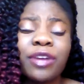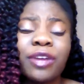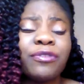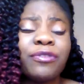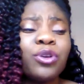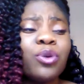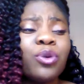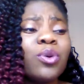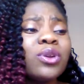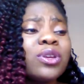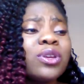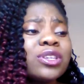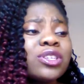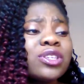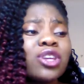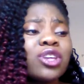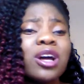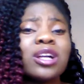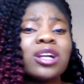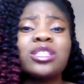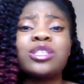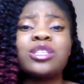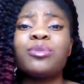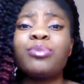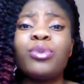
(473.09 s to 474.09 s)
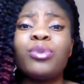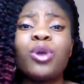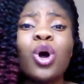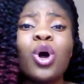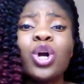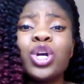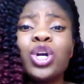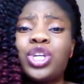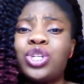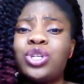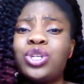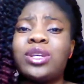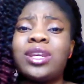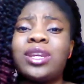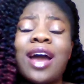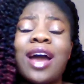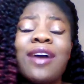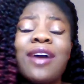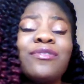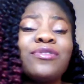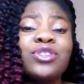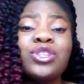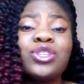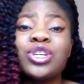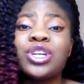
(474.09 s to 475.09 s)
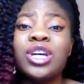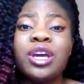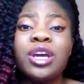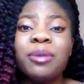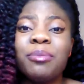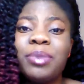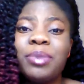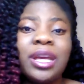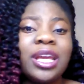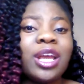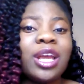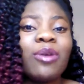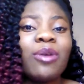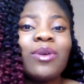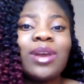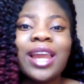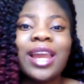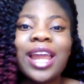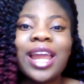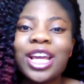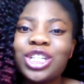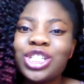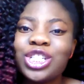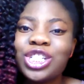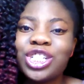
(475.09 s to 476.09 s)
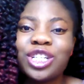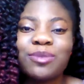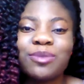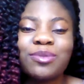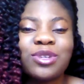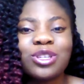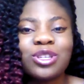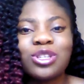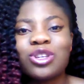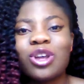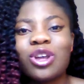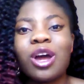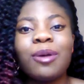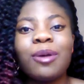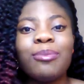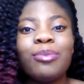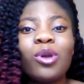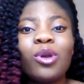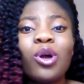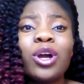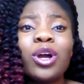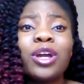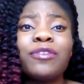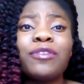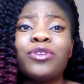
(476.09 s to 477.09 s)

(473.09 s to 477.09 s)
If you want to start a blog, you don't have to be in a relationship to start a blog.